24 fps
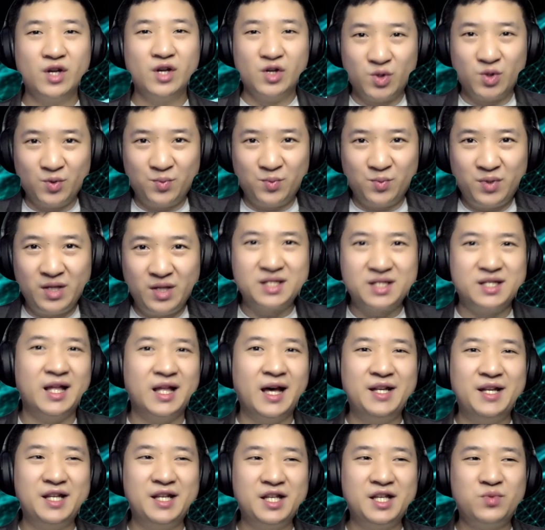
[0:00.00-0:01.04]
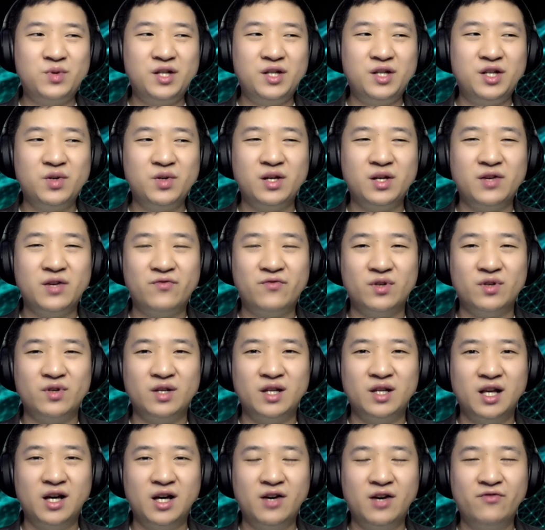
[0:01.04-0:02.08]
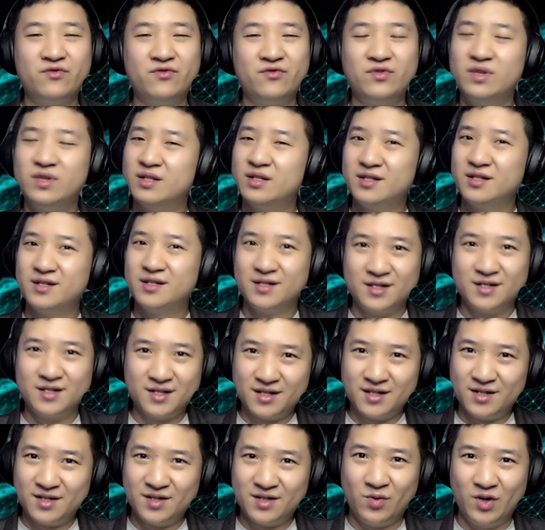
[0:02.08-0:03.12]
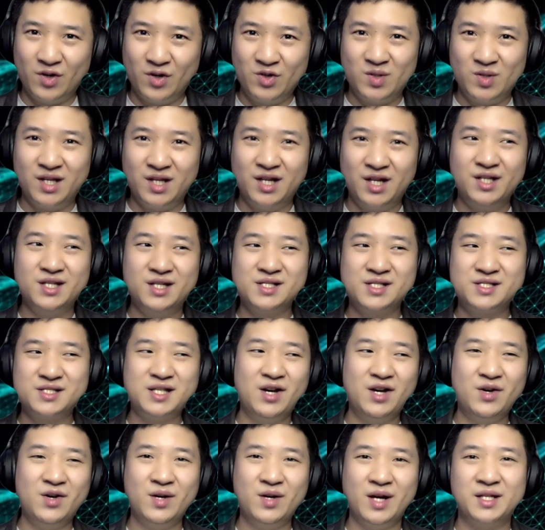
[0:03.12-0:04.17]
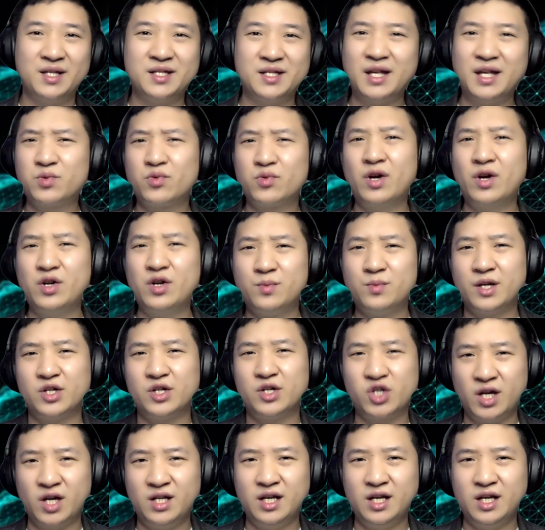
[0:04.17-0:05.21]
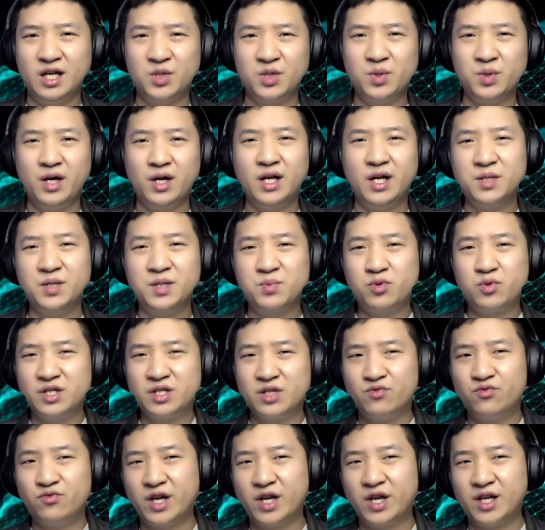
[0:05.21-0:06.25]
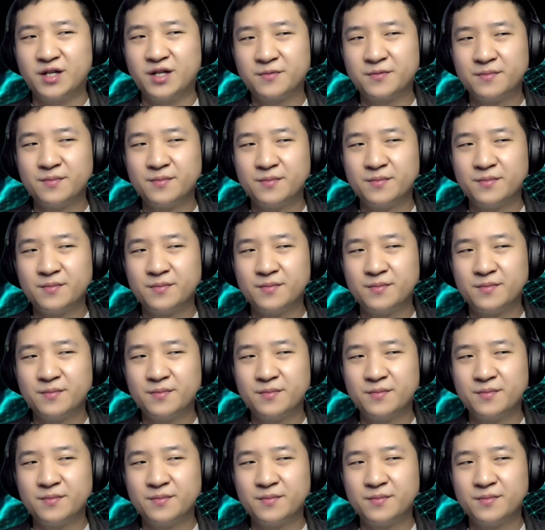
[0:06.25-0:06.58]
So please like this video if you love what you learned just now, and subscribe to my channel as well as put the ring